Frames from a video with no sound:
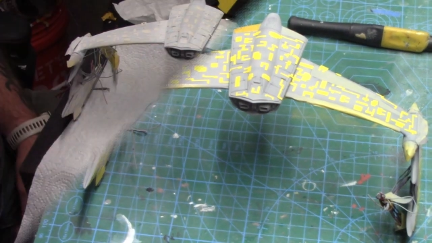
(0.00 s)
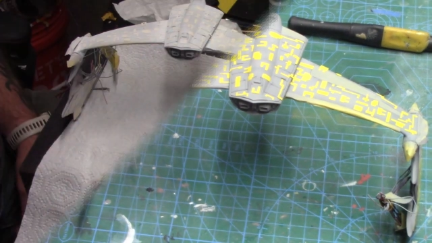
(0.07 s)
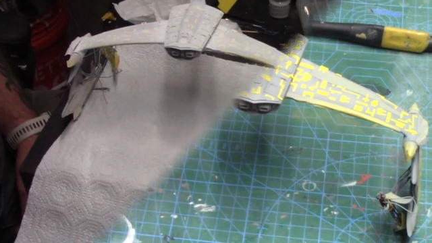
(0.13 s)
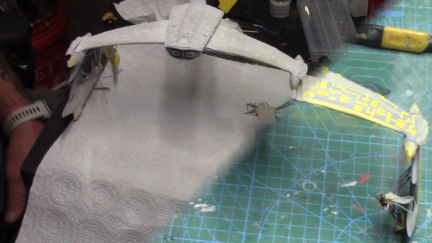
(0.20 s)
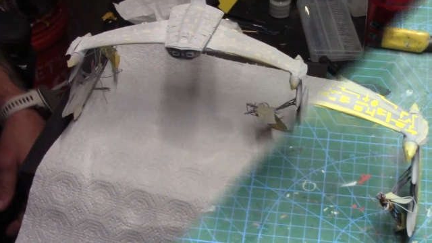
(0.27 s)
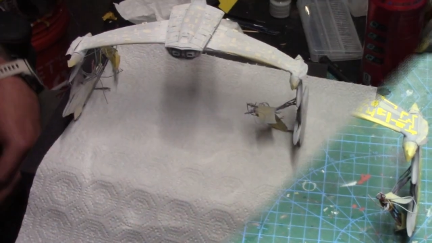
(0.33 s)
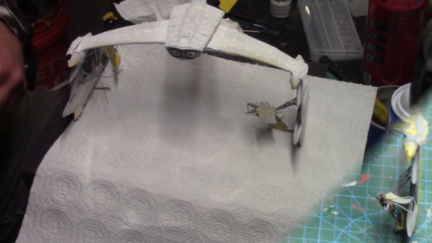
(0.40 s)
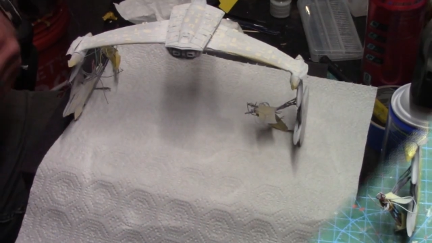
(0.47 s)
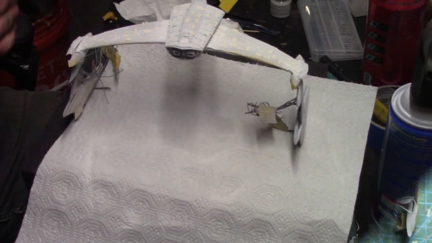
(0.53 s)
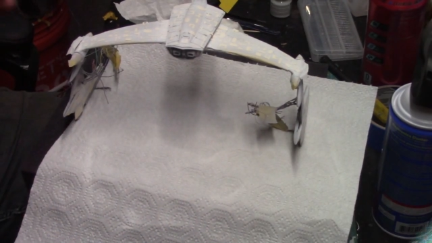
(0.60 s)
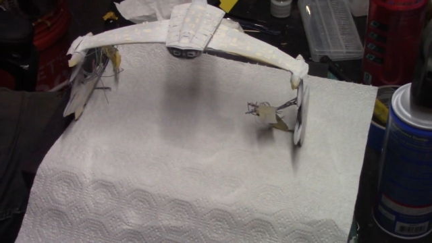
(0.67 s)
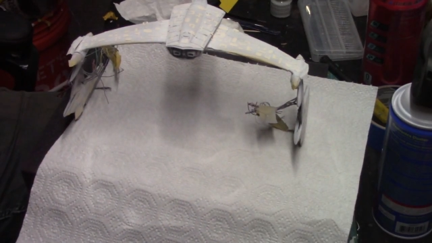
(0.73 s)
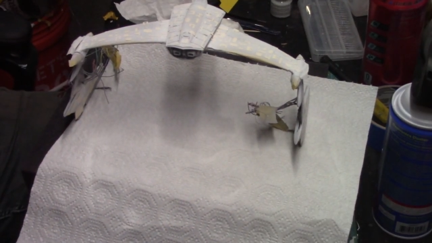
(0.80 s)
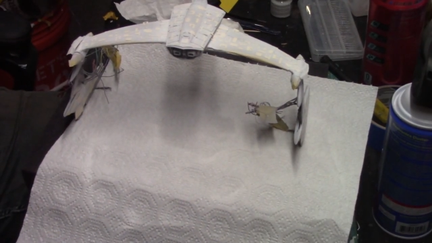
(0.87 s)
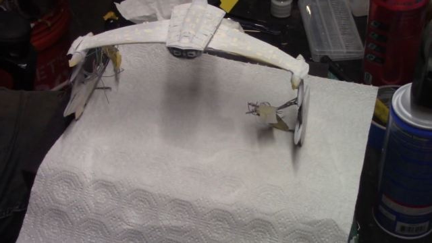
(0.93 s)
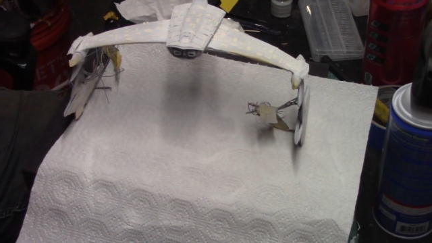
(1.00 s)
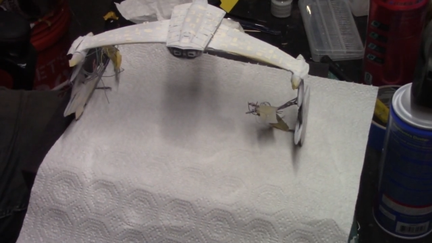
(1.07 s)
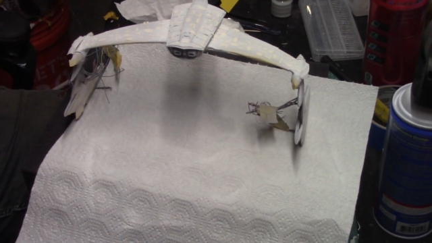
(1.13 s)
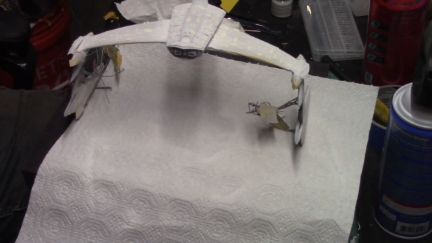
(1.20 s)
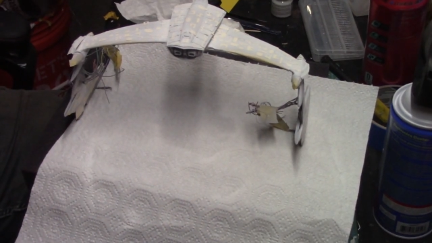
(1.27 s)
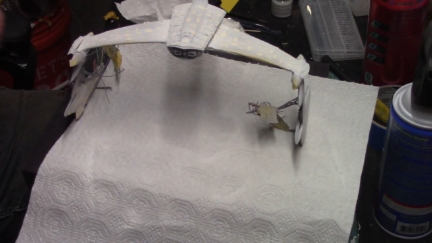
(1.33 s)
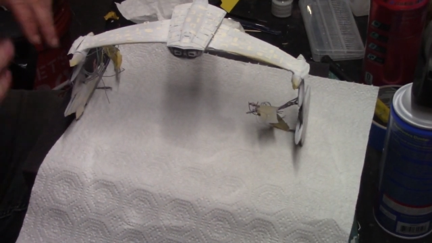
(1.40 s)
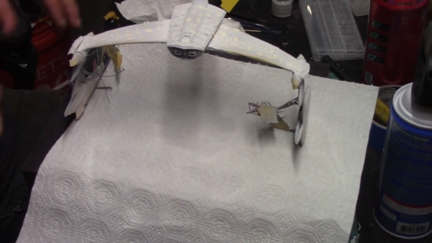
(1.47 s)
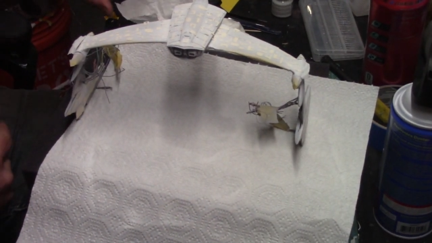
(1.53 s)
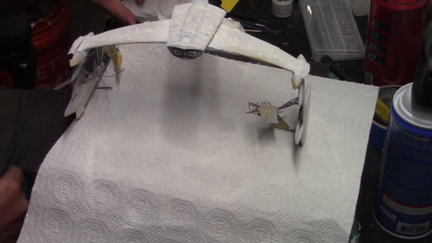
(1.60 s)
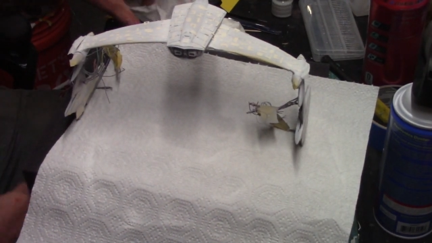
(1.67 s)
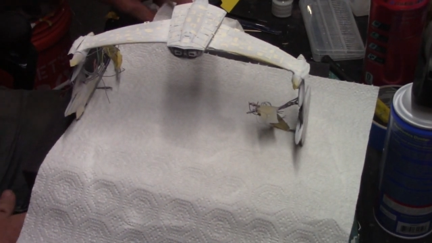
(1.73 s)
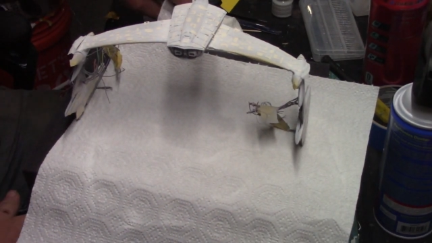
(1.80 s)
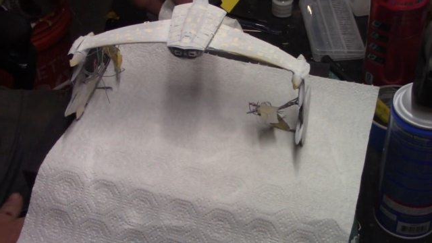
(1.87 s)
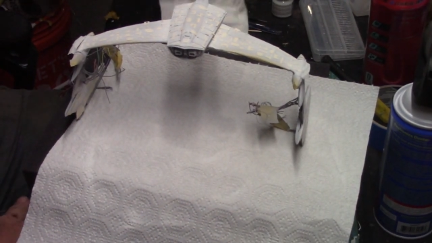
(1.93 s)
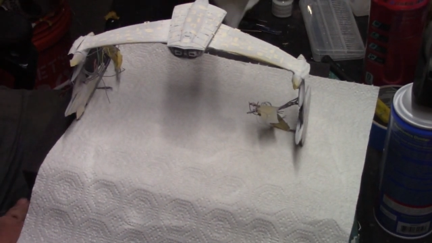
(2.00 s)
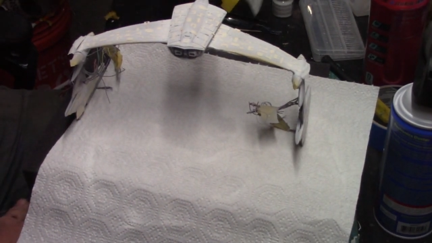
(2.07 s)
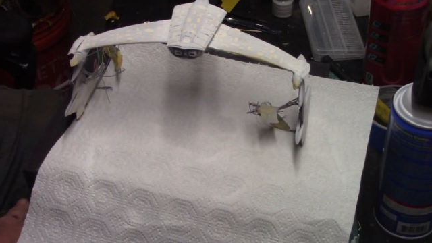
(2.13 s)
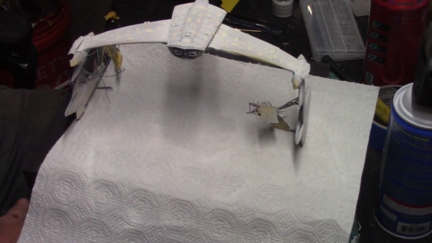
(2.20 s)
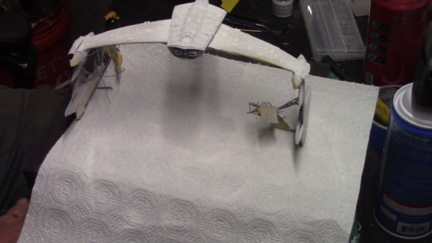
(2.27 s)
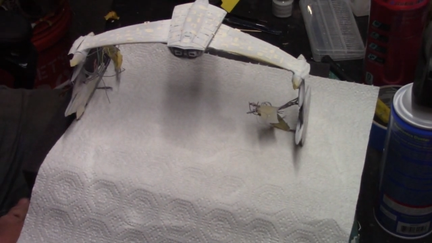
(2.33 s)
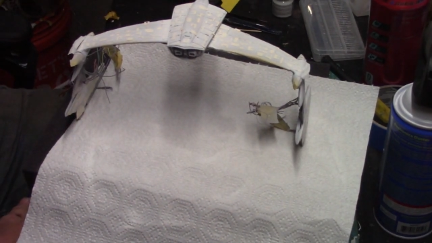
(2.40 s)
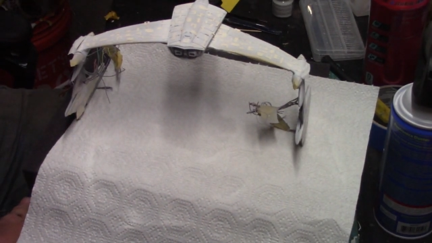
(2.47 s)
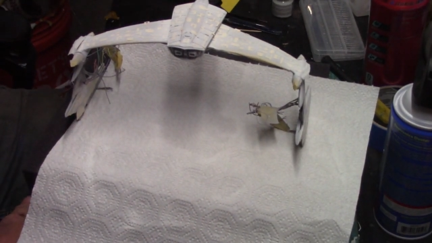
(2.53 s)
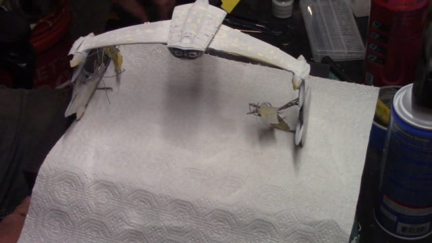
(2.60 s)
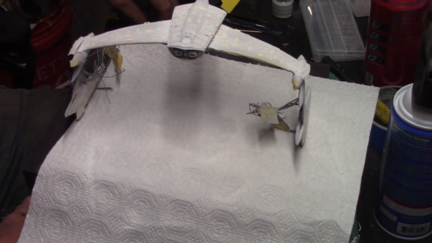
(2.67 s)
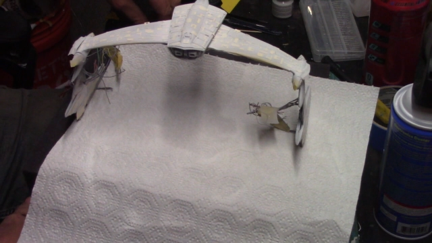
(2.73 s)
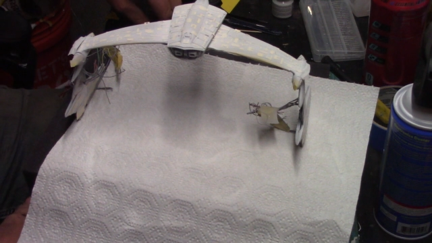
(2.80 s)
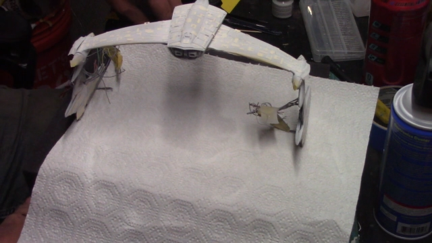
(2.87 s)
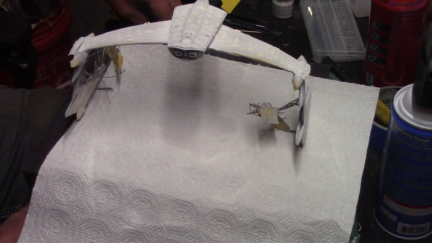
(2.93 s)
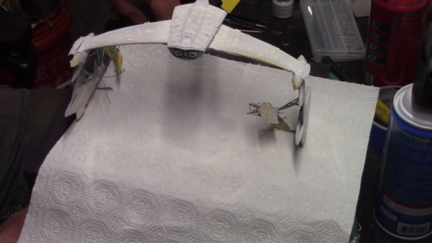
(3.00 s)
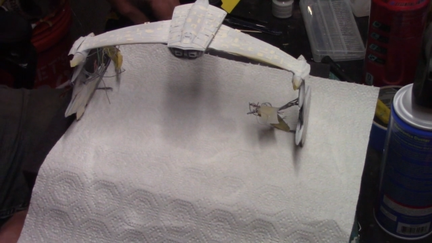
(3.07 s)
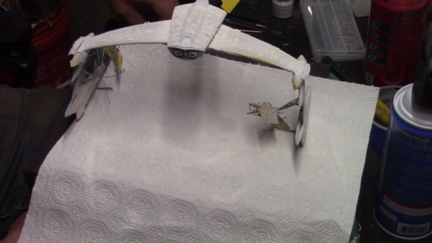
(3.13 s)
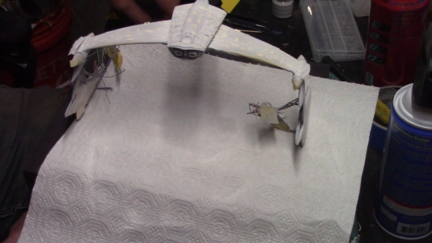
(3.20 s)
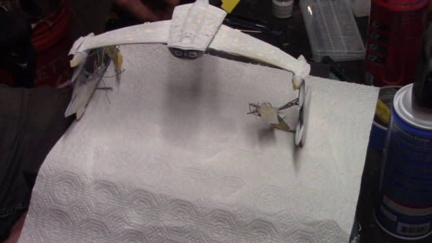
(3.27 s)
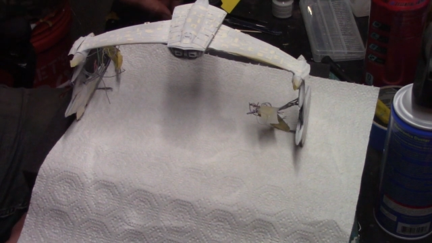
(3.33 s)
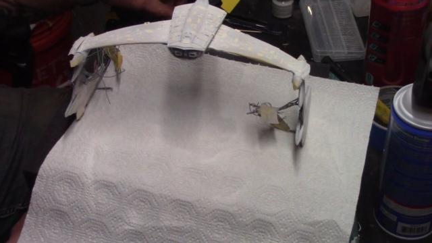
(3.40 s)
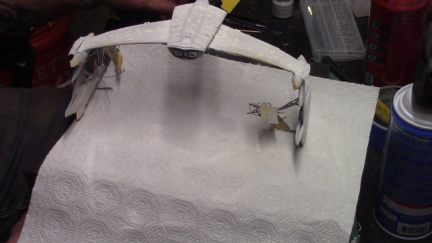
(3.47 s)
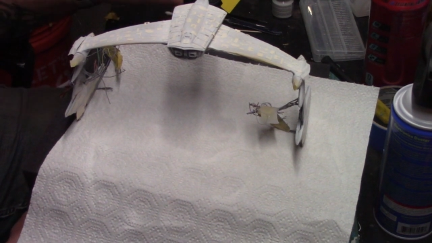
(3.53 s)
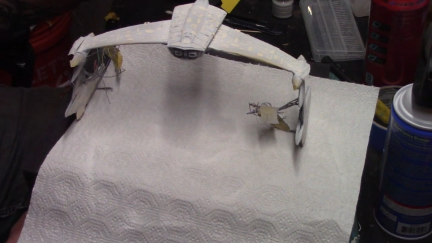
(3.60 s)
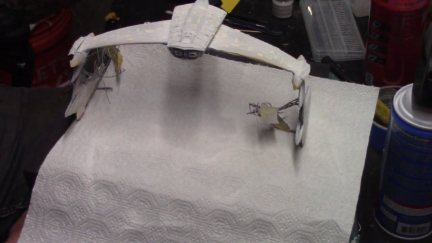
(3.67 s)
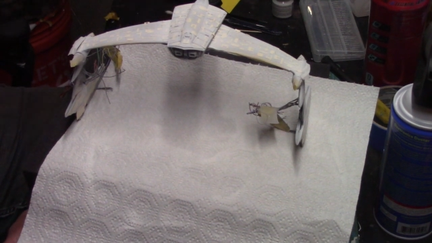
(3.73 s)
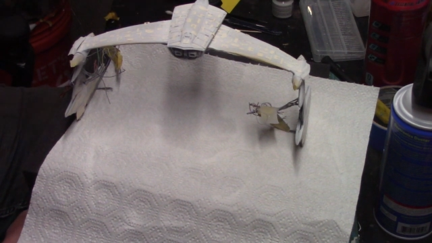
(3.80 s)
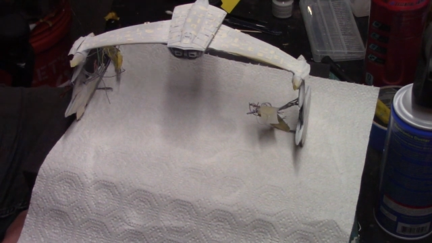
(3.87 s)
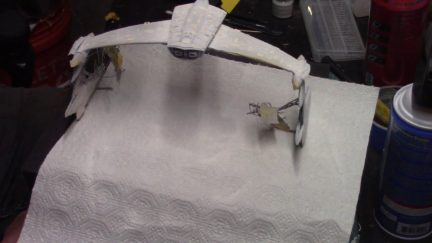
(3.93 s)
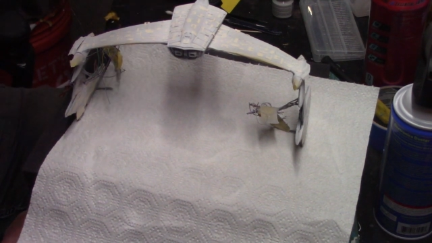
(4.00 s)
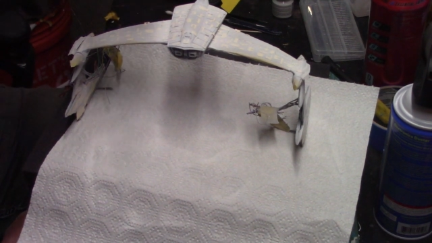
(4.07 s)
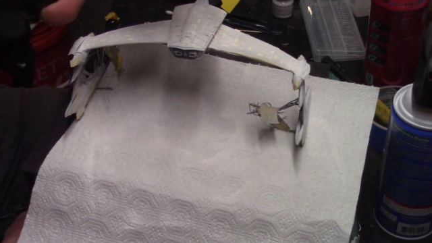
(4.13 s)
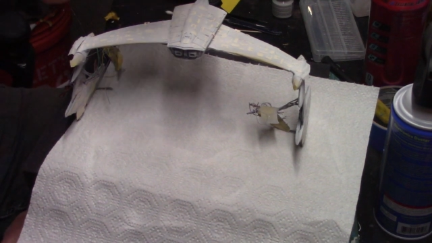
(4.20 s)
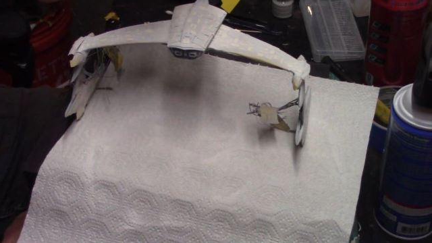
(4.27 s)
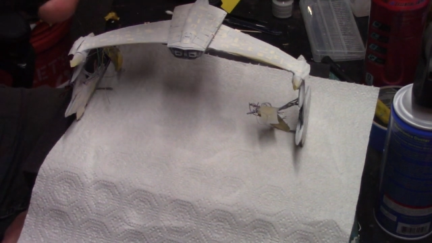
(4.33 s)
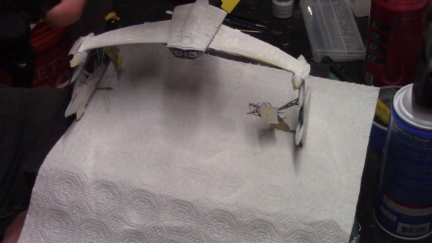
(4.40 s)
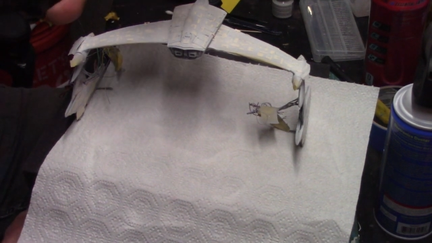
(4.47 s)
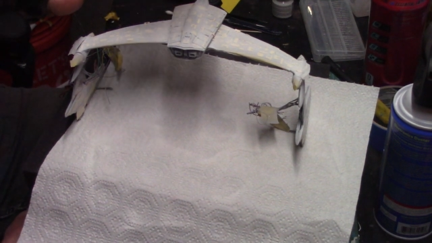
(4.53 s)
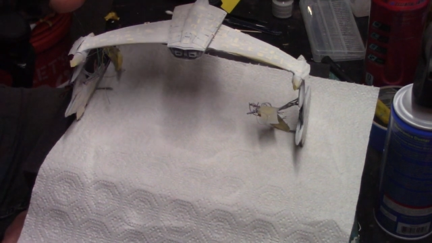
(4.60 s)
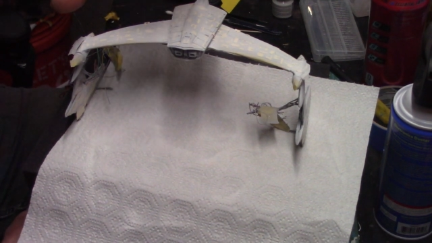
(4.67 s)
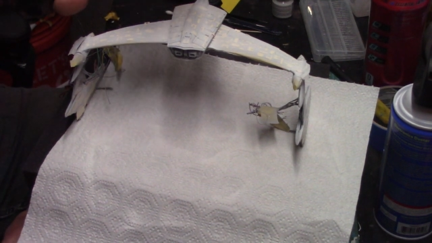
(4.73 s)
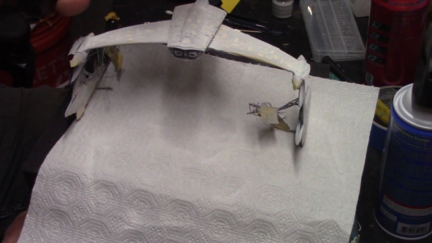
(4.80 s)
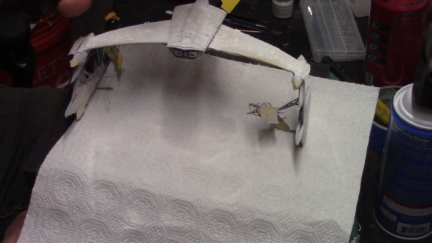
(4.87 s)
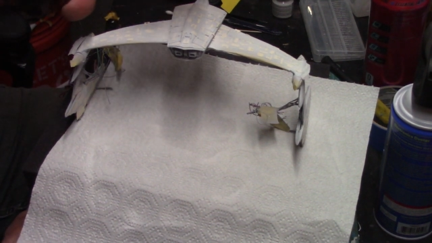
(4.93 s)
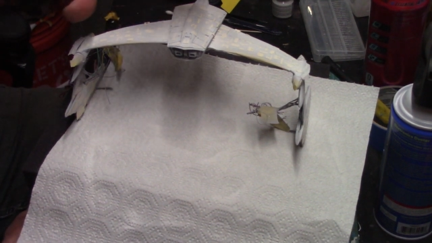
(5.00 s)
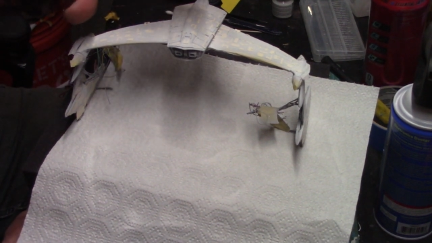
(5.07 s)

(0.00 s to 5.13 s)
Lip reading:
Nobody's mouth can be seen.